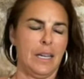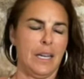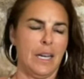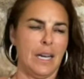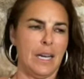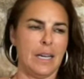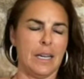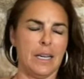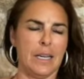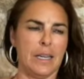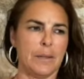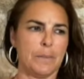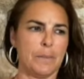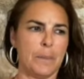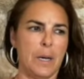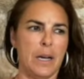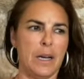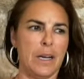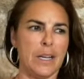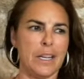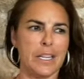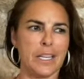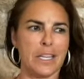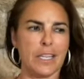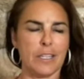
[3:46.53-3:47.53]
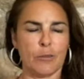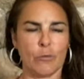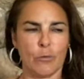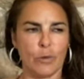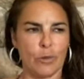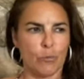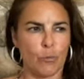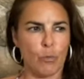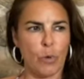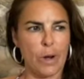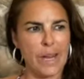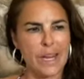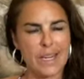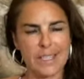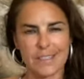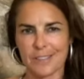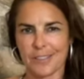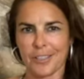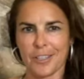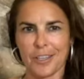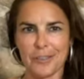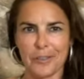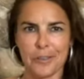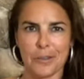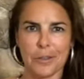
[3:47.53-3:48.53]
hiking with
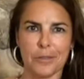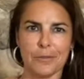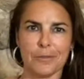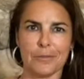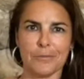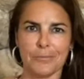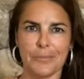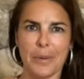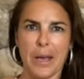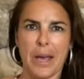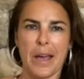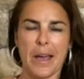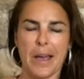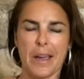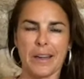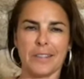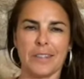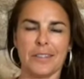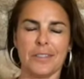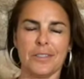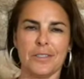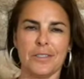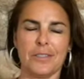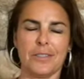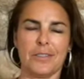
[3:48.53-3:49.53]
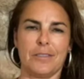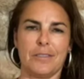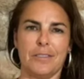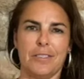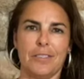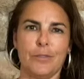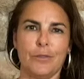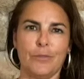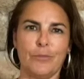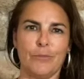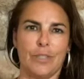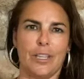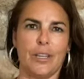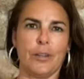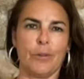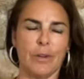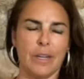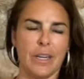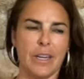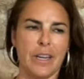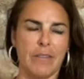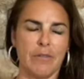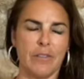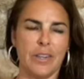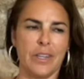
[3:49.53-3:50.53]
weights on their back because you
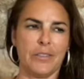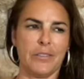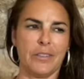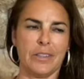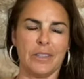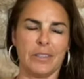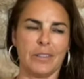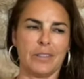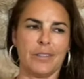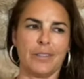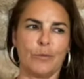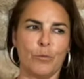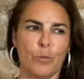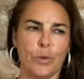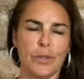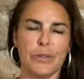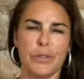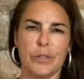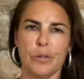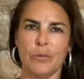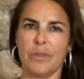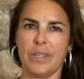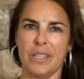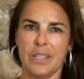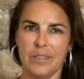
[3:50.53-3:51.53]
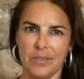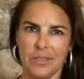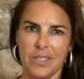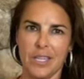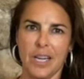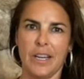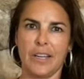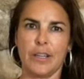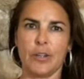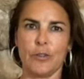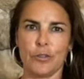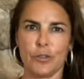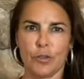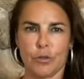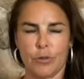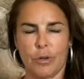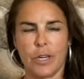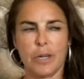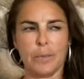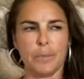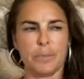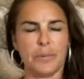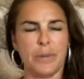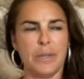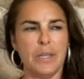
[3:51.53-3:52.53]
carry everything with you the entire
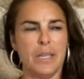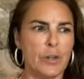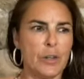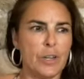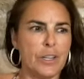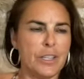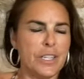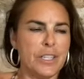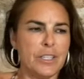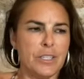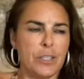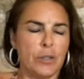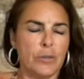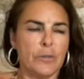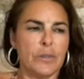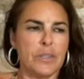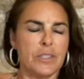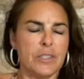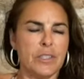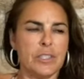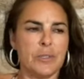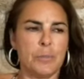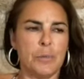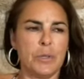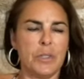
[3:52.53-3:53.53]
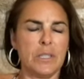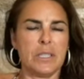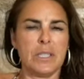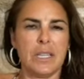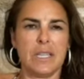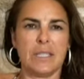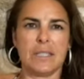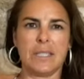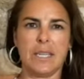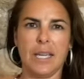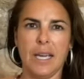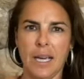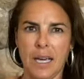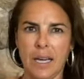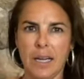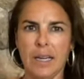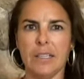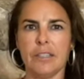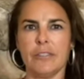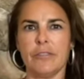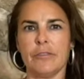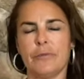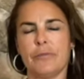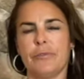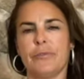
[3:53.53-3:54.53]
trip. Or, you know, they just put in a
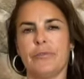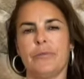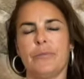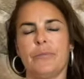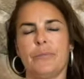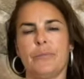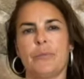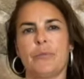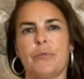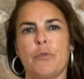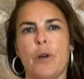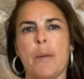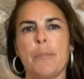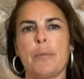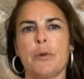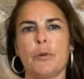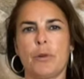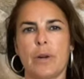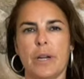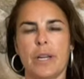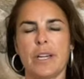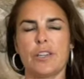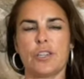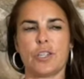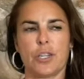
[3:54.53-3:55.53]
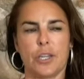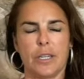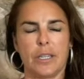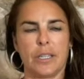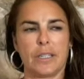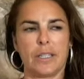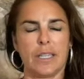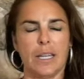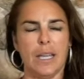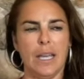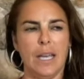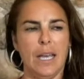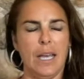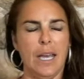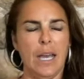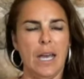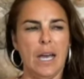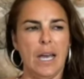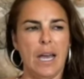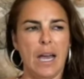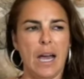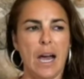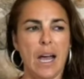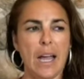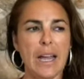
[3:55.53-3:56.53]
ton of preparation.
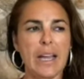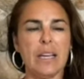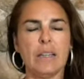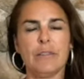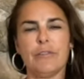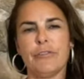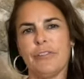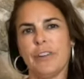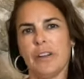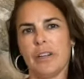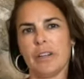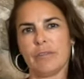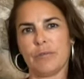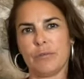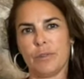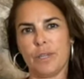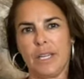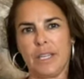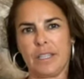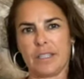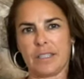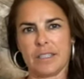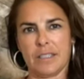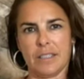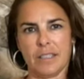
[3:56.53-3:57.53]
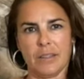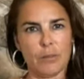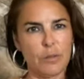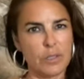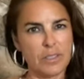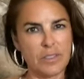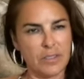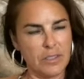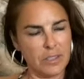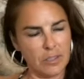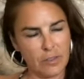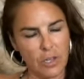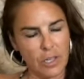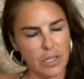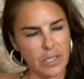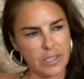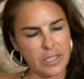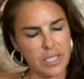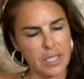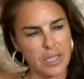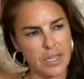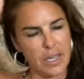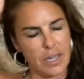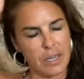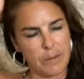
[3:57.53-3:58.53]
I had 5 weeks. That wasn't a lot of
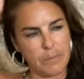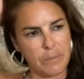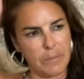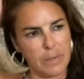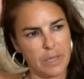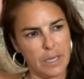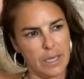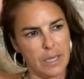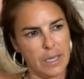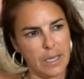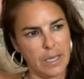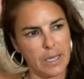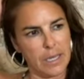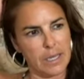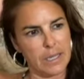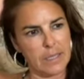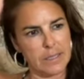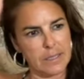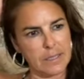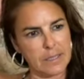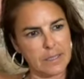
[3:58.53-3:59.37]
time. And